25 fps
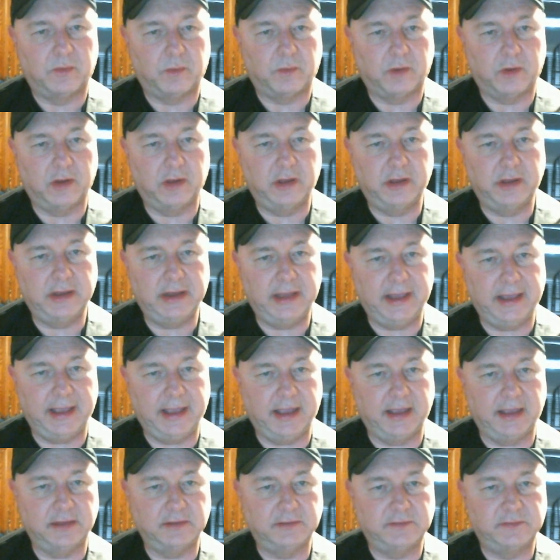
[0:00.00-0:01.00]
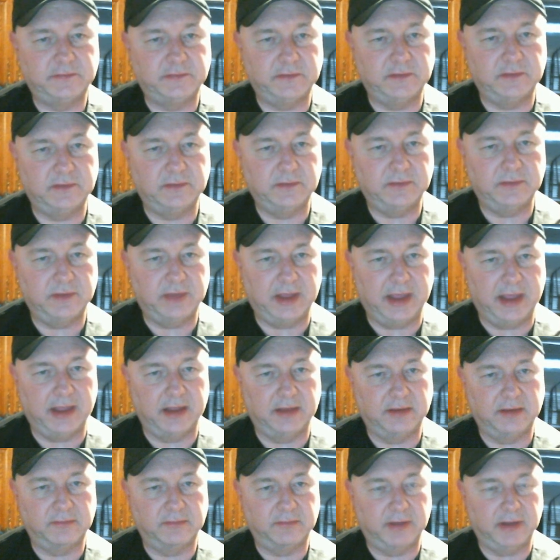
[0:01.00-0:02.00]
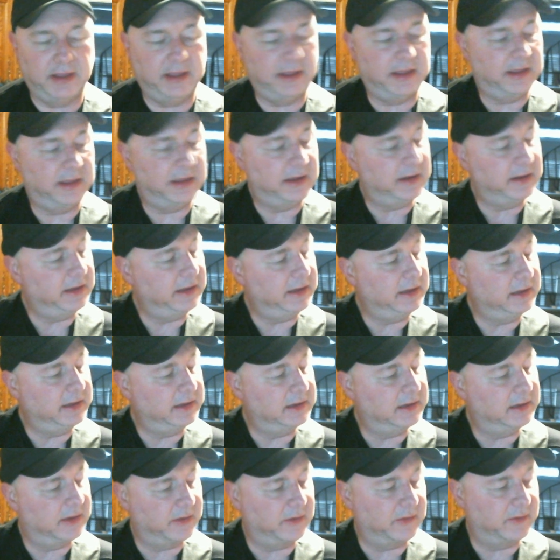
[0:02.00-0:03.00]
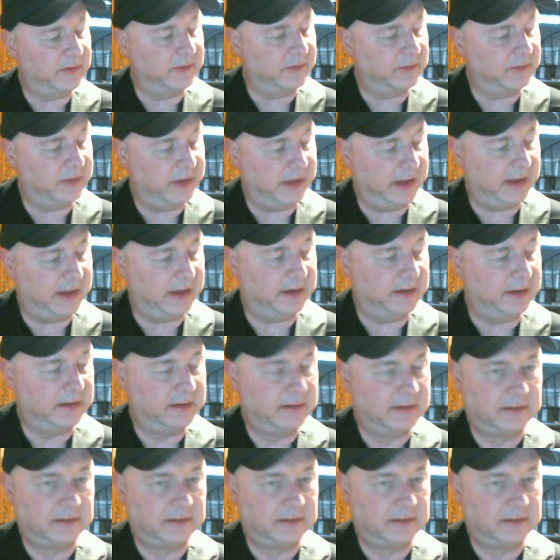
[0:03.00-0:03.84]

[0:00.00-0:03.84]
1 and 2 and ready, go. And